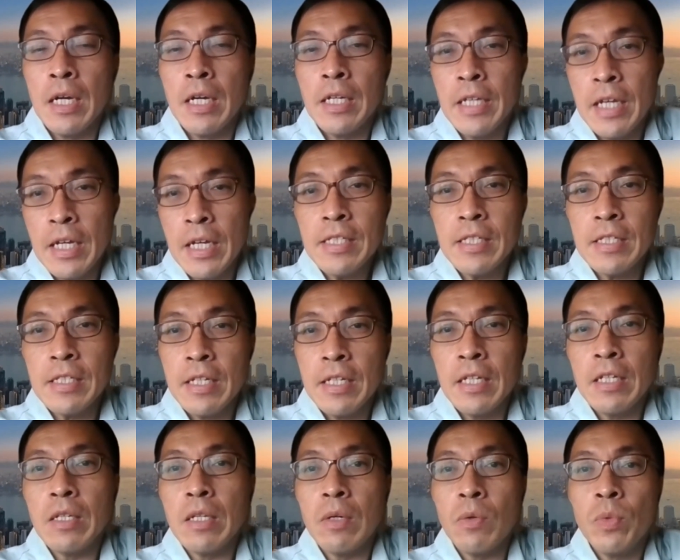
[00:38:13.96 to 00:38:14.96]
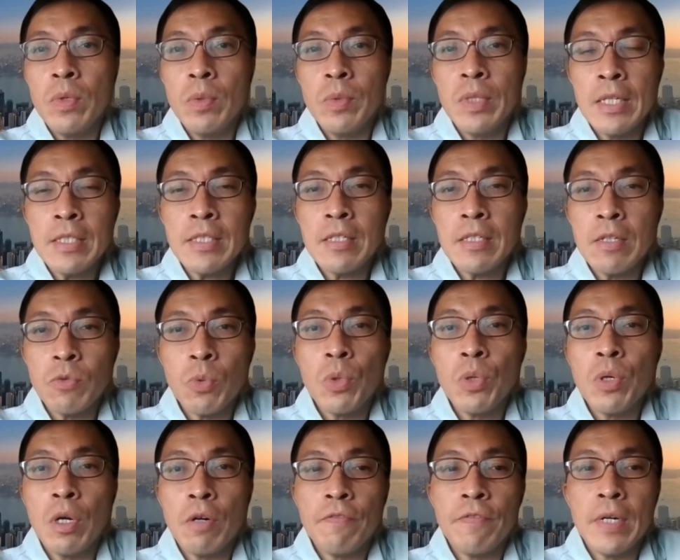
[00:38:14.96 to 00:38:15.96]
Yes, indeed, that's the
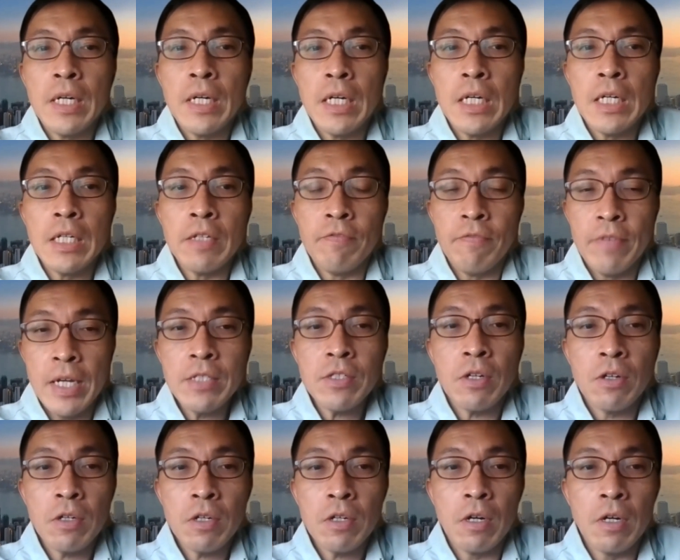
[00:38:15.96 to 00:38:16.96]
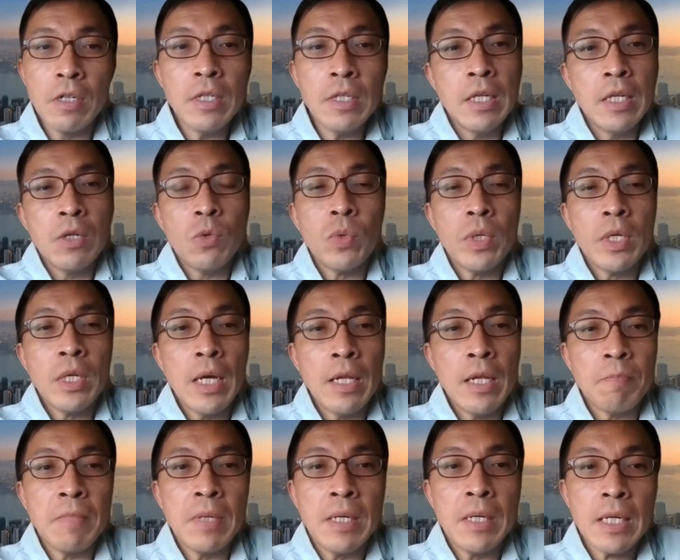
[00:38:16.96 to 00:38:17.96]
role of Invest Hong Kong. We
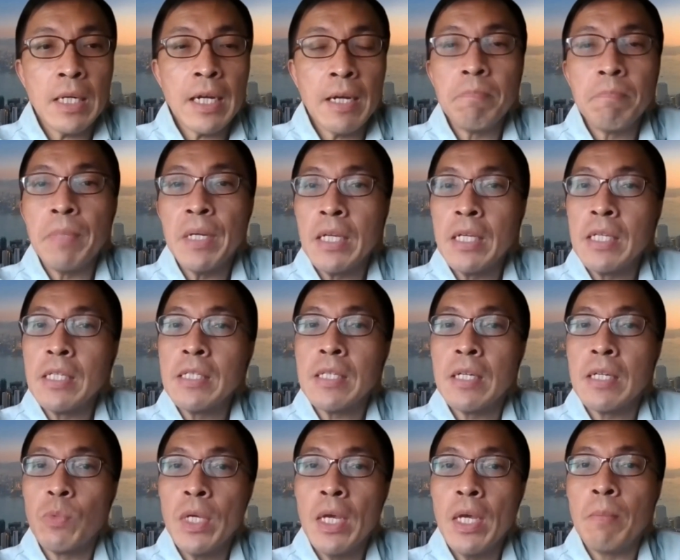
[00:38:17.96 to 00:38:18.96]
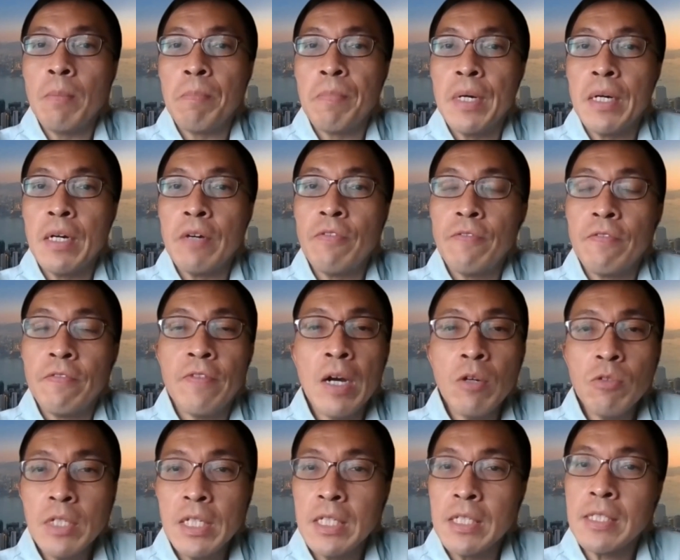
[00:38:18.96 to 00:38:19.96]
help companies, we help
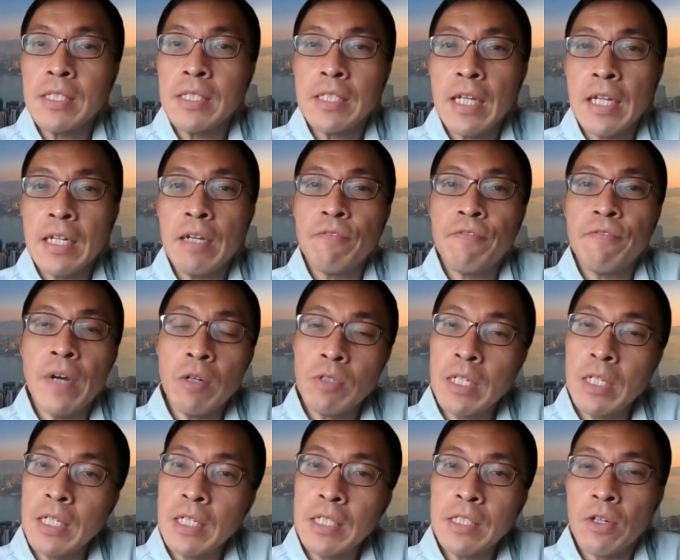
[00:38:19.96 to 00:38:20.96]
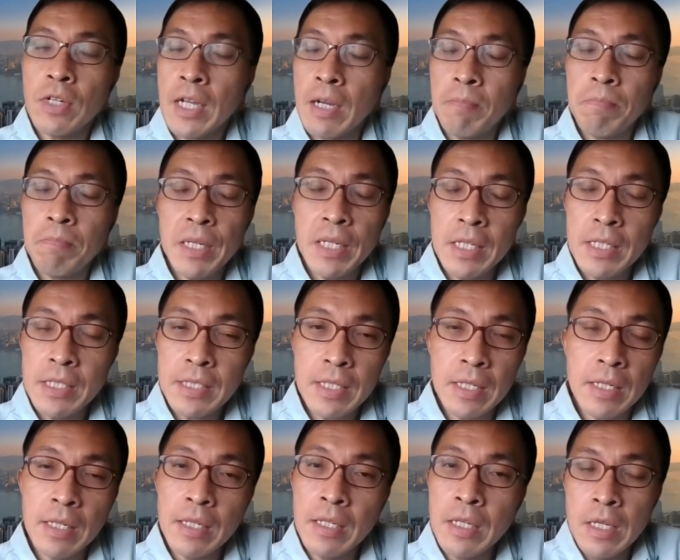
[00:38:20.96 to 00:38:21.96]
founders, startup founders or companies
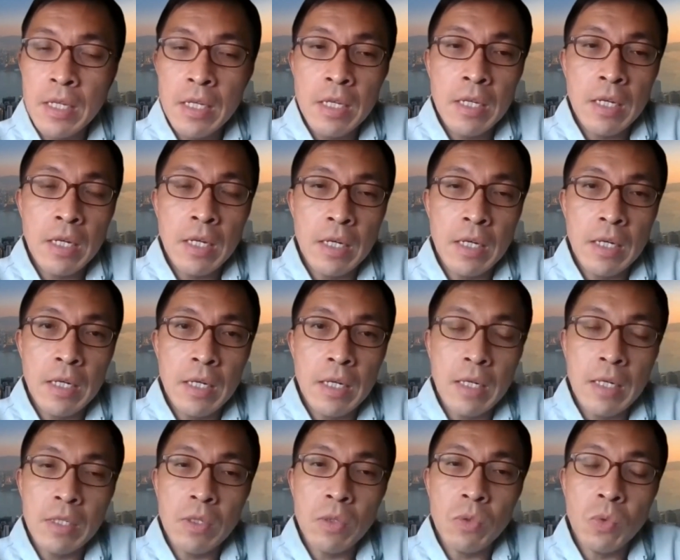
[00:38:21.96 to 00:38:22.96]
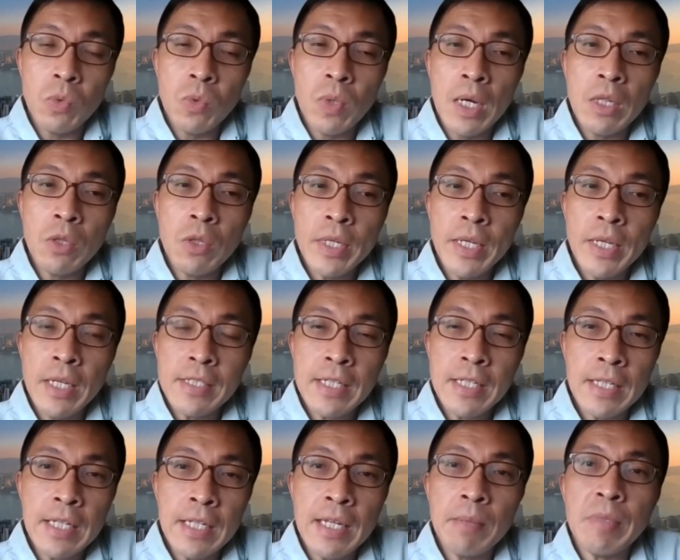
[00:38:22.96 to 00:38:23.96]
who are looking at
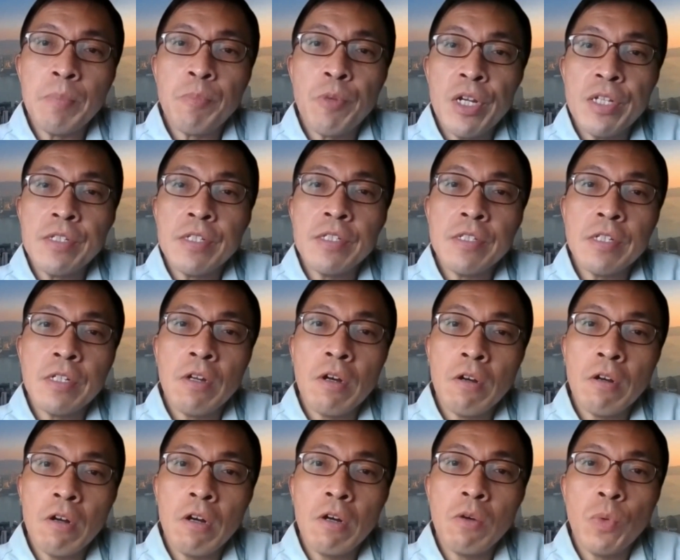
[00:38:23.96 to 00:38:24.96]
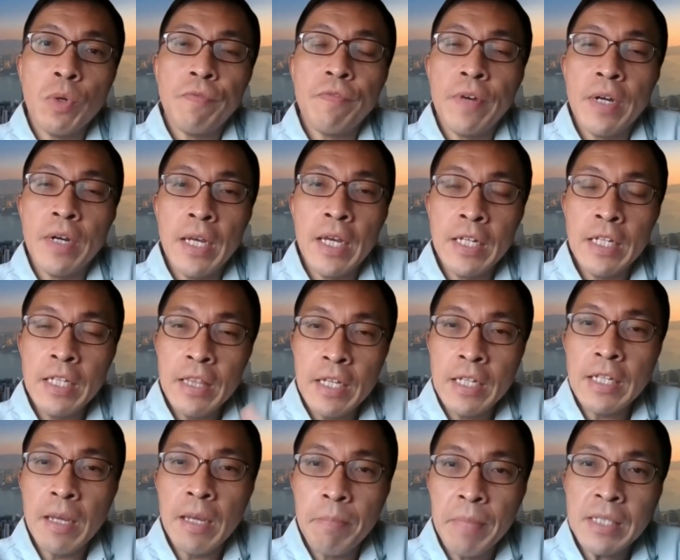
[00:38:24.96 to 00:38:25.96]
setting up a presence in Hong Kong with
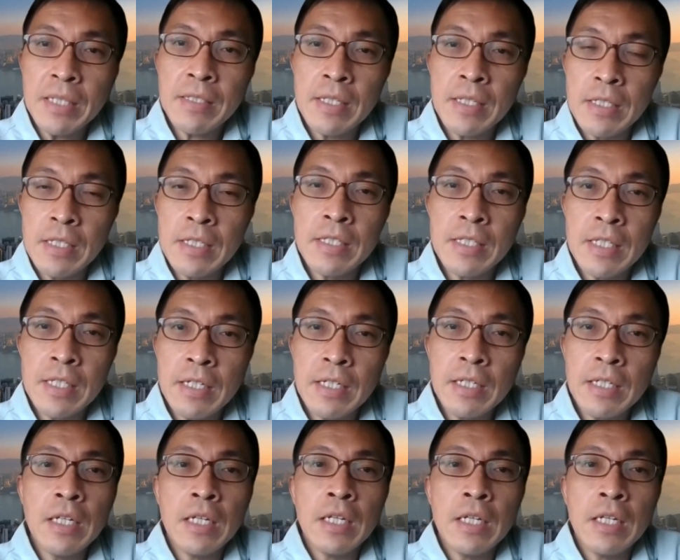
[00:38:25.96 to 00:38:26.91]
anything that makes it easier